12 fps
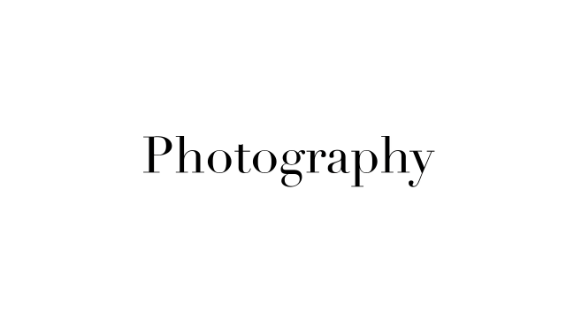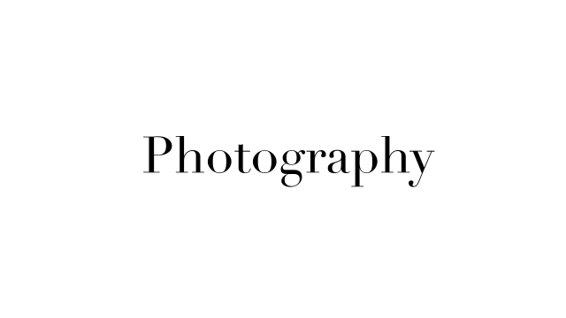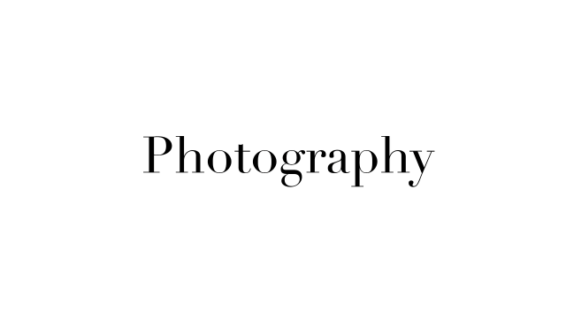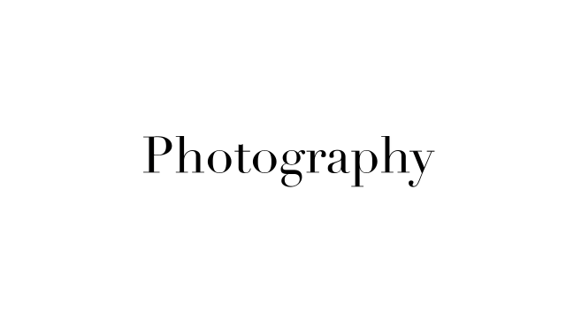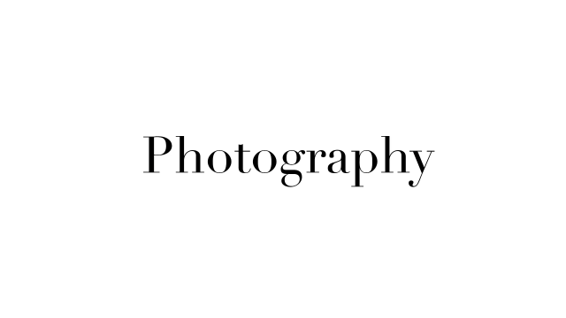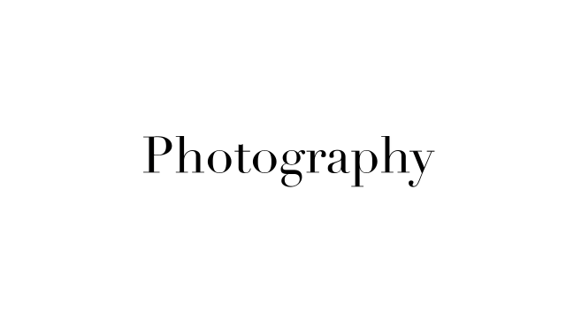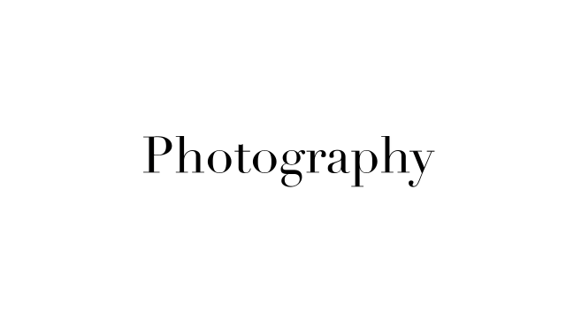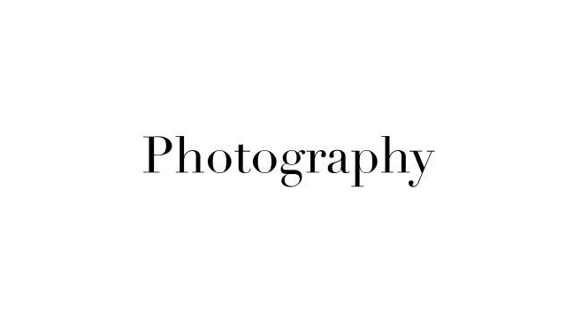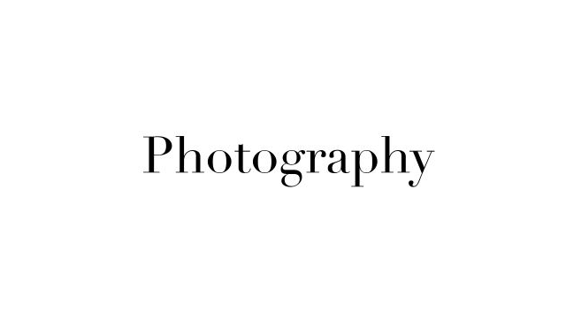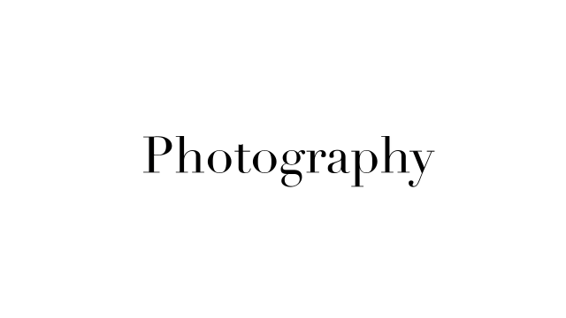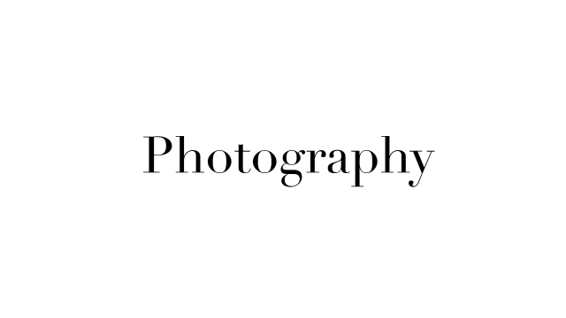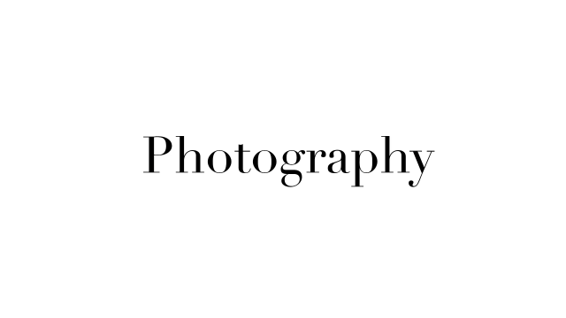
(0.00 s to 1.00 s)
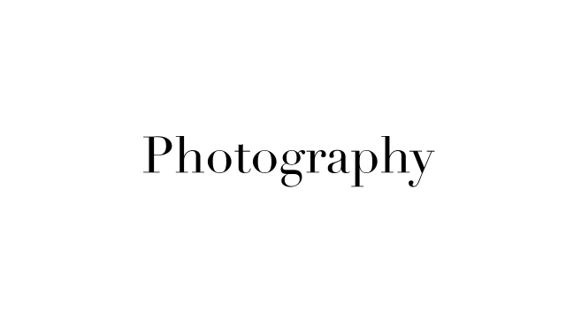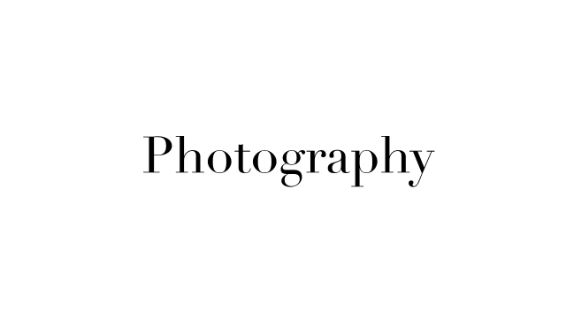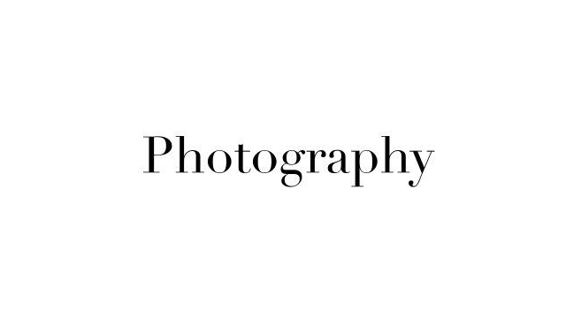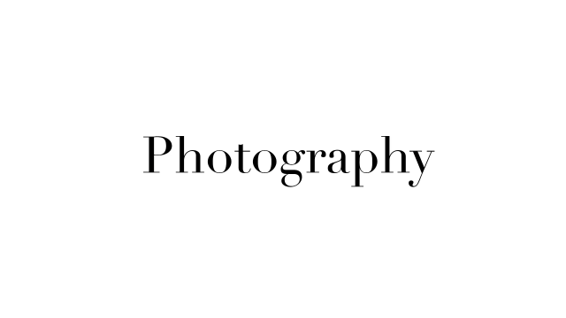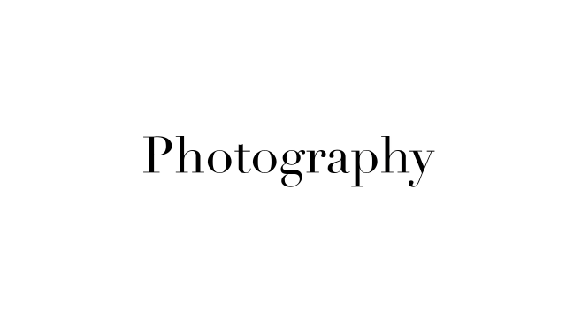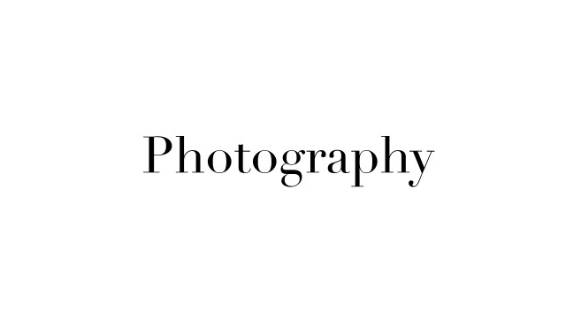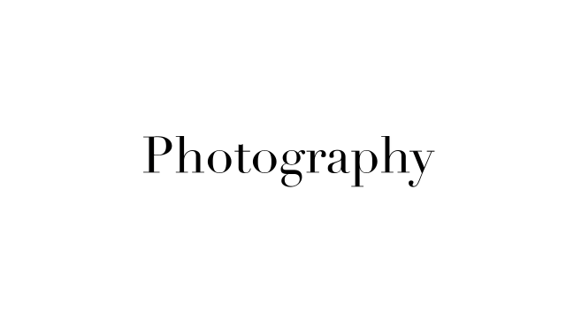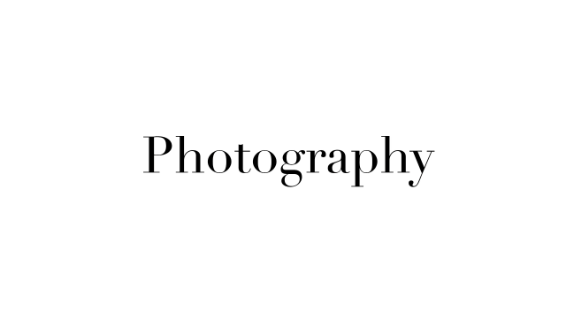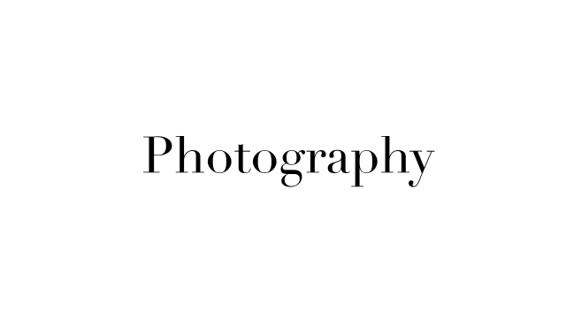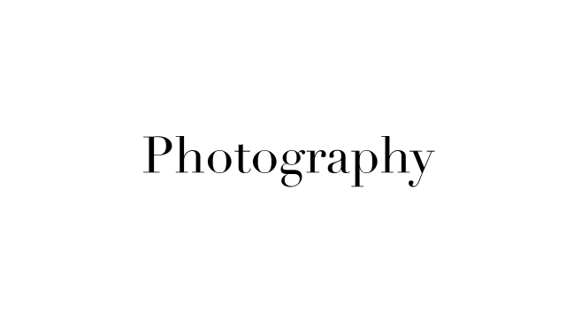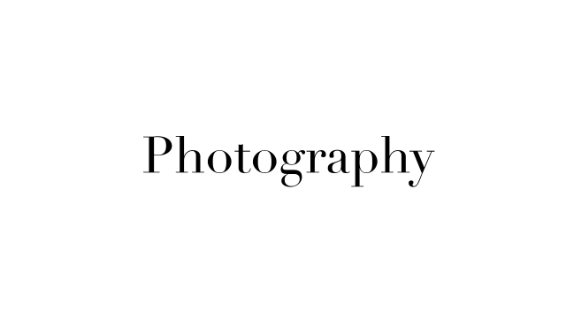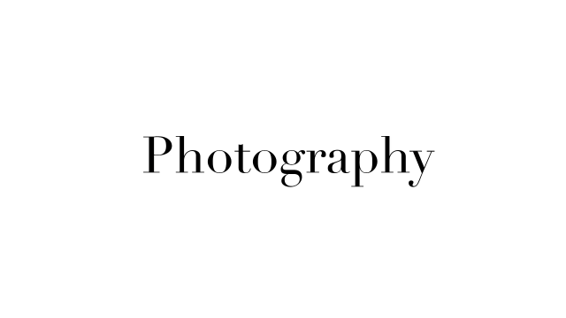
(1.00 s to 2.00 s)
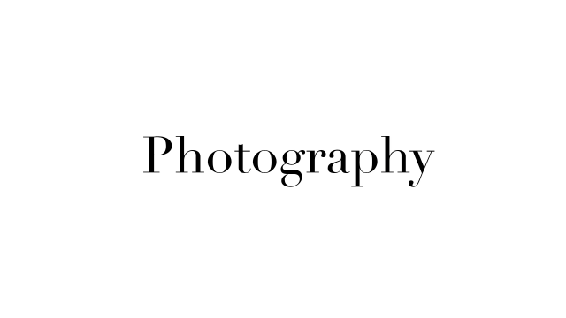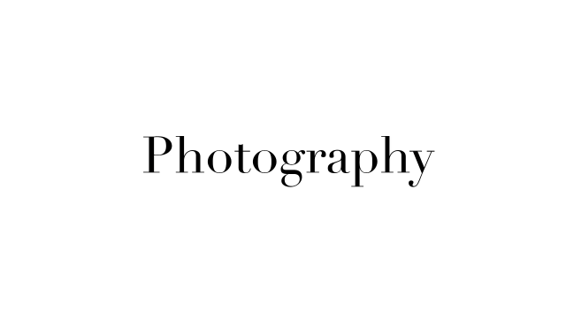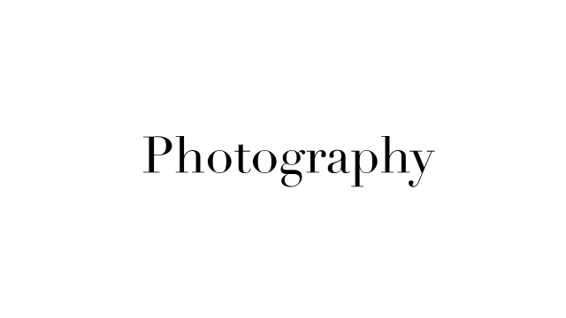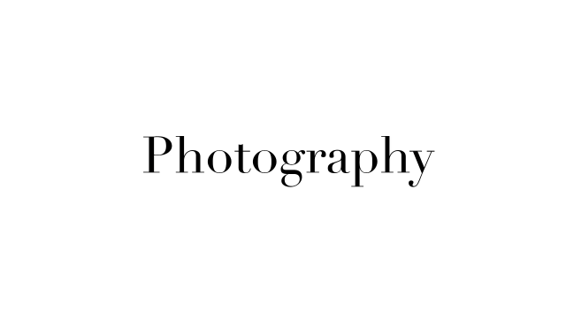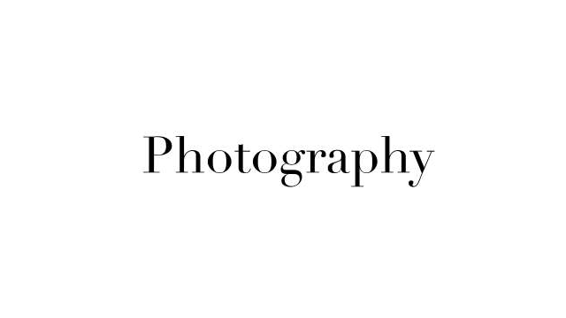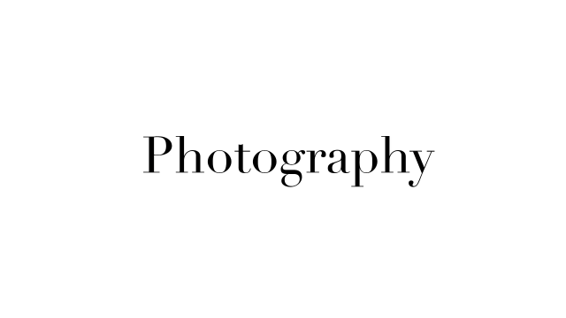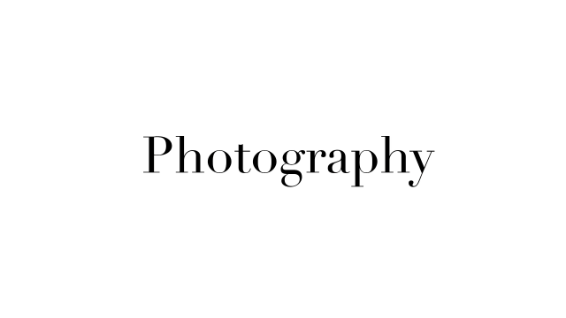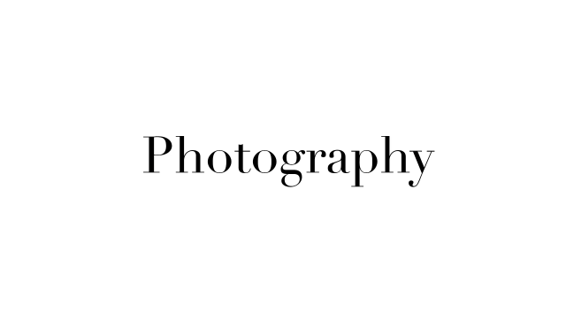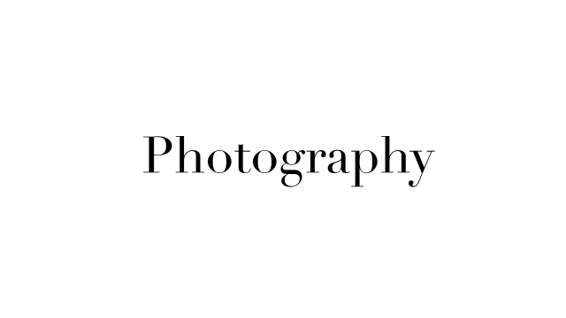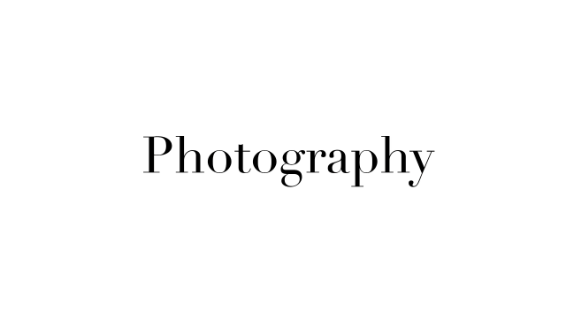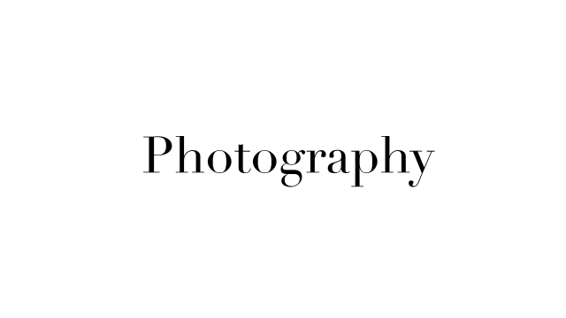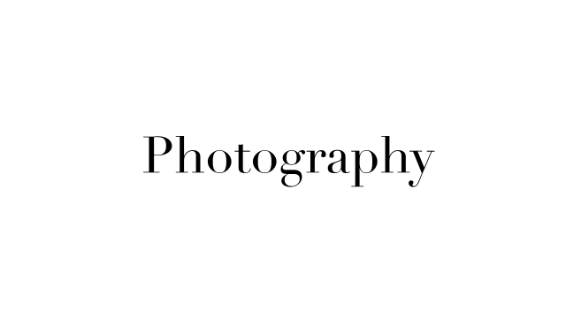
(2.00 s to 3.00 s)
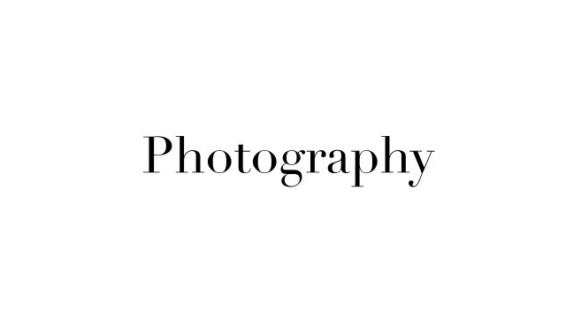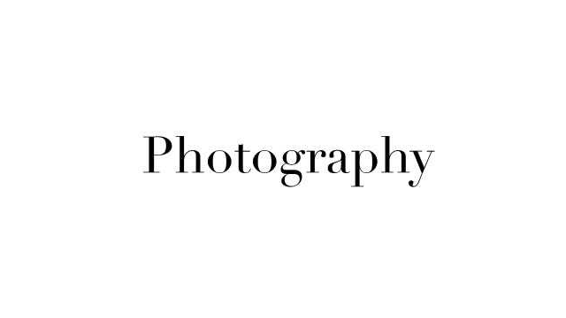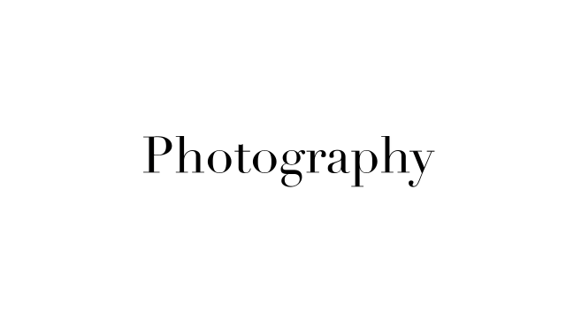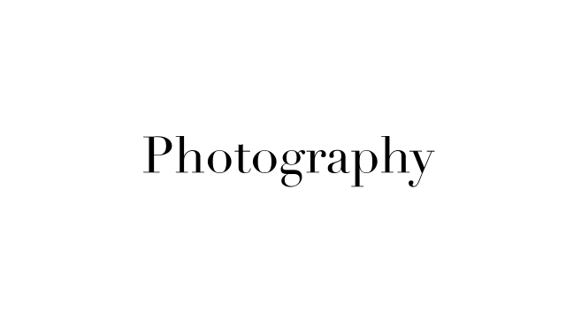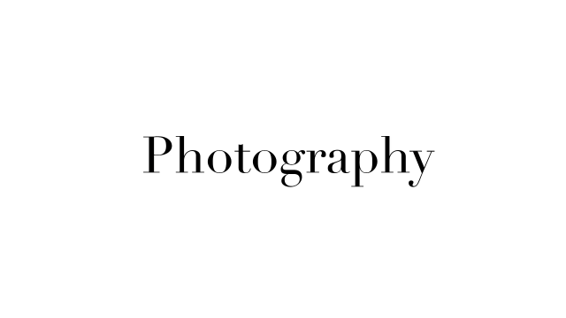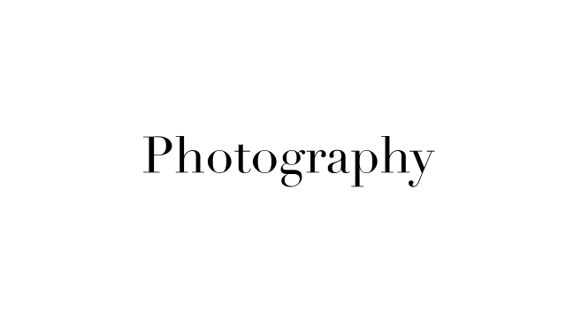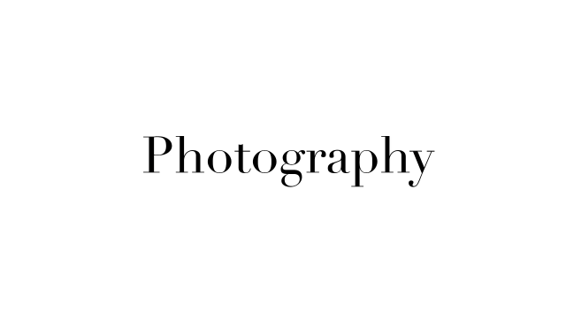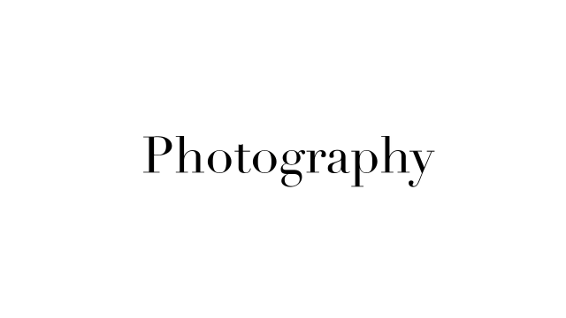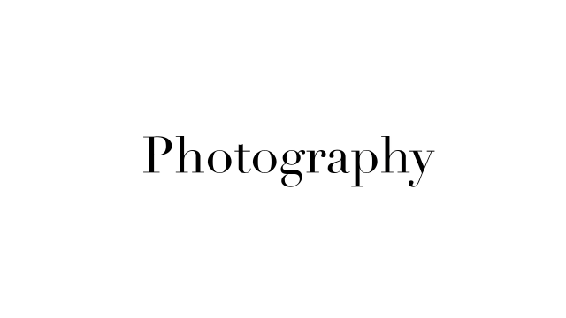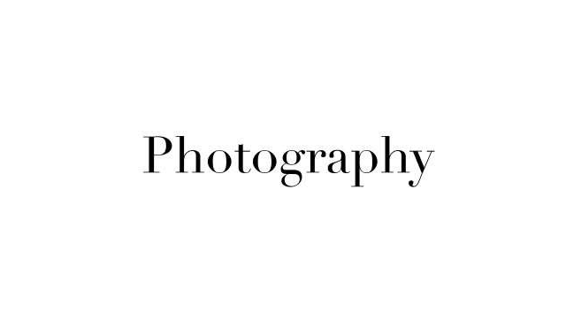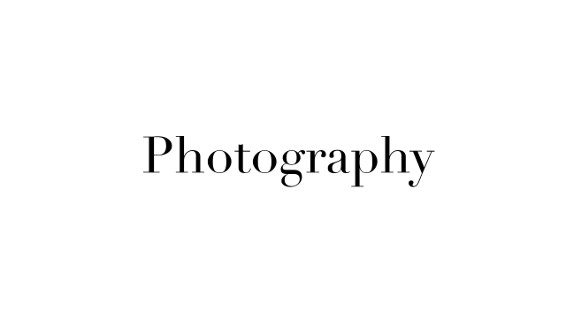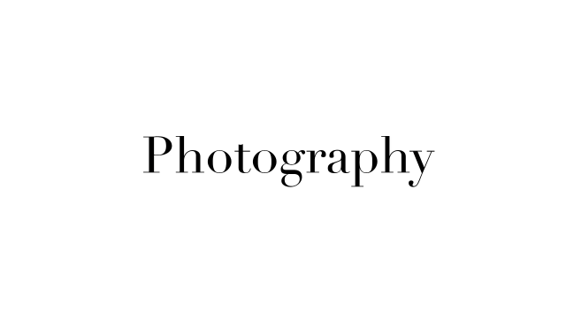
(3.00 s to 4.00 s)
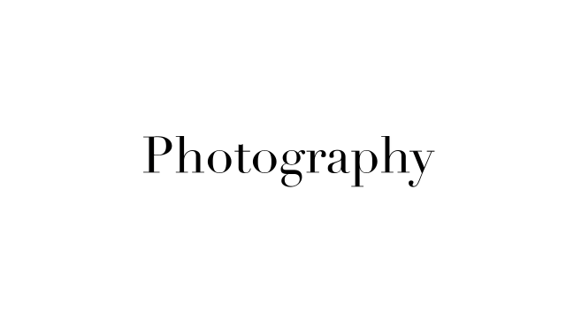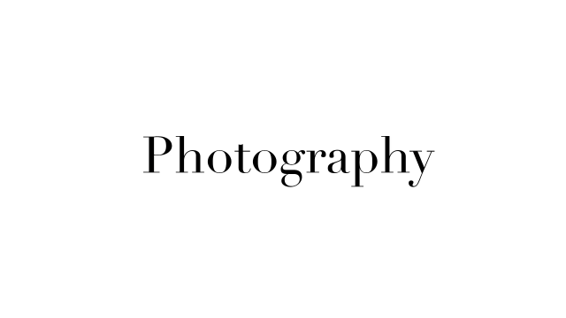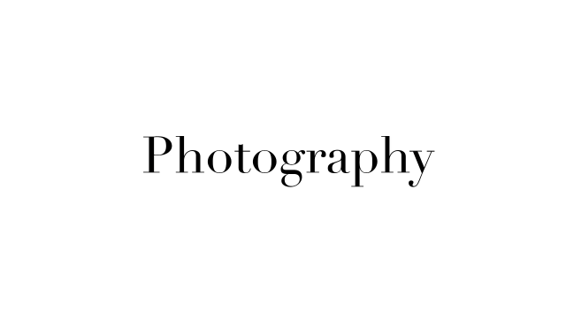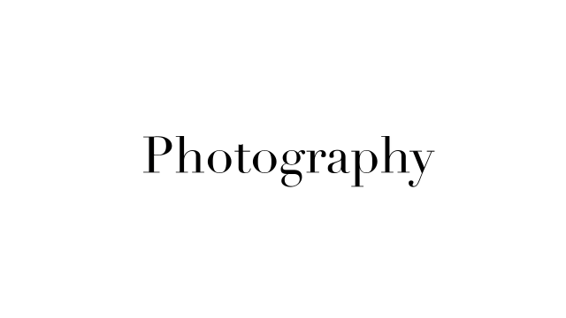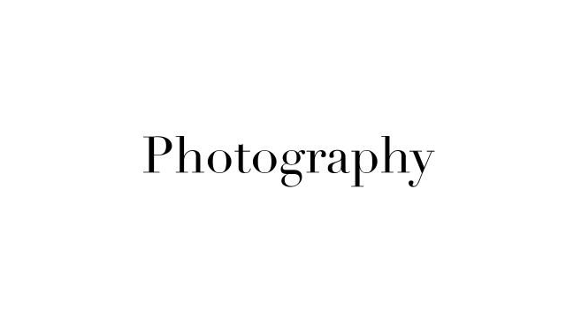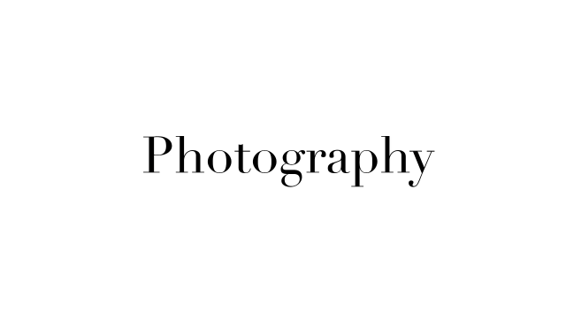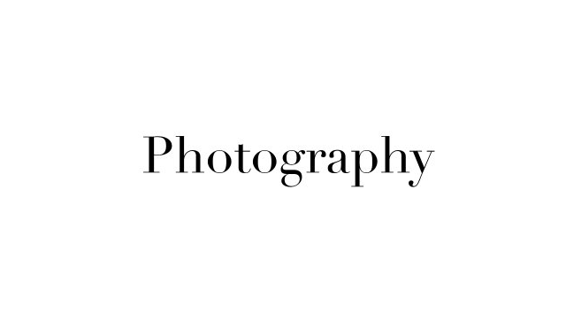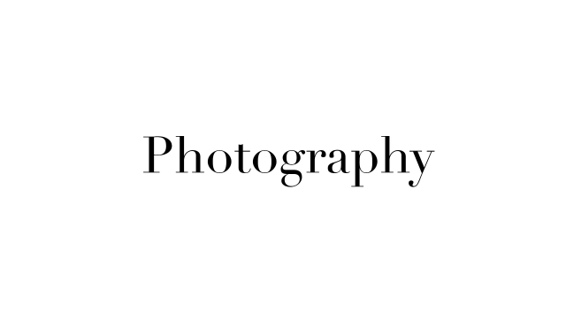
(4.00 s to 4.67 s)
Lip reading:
No face is visible, so there are no lips to read.